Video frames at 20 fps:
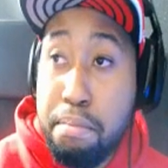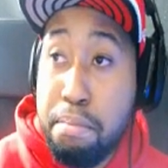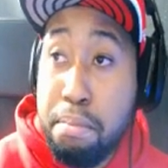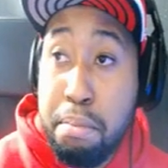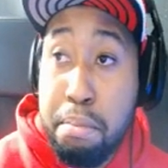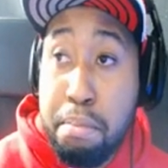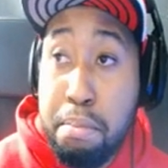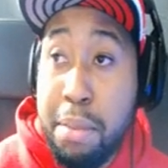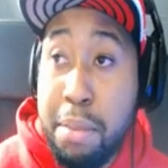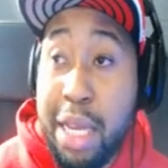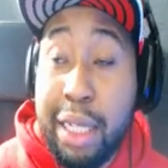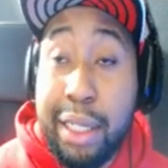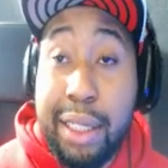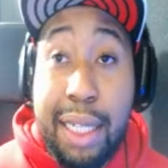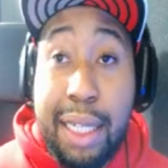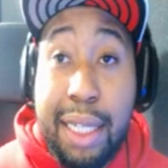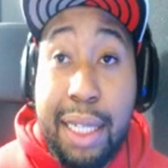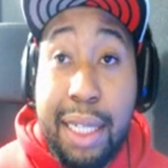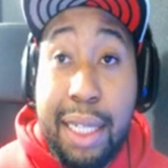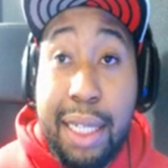me and
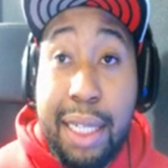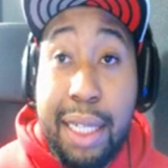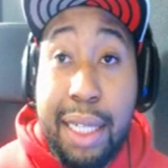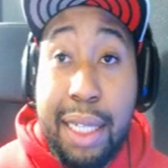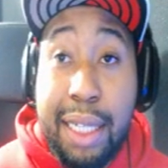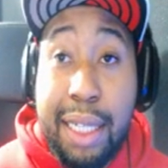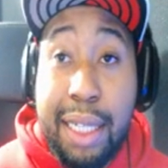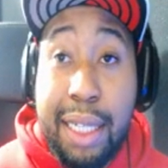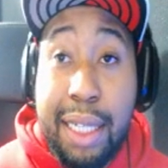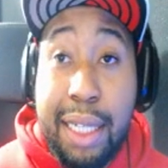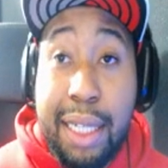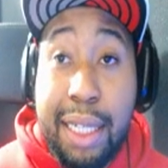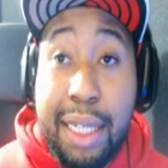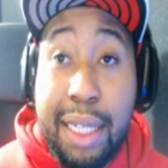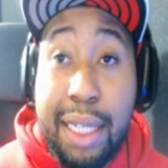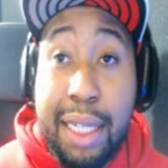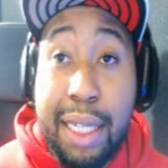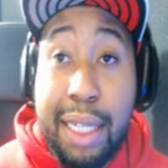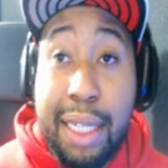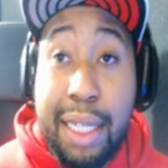Tekashi,
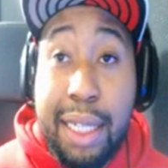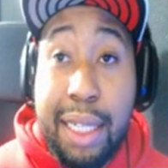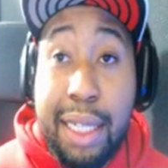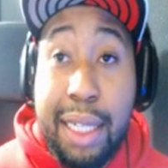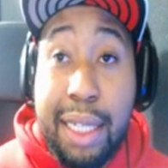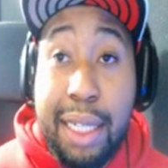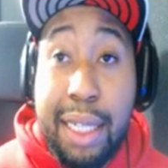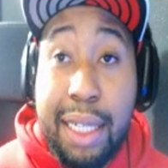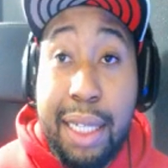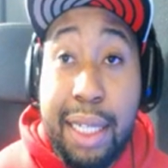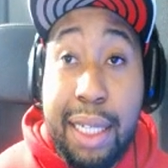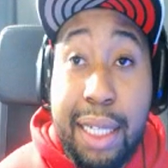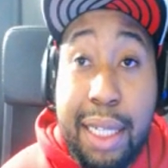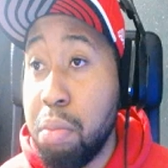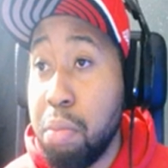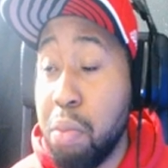when I first met him,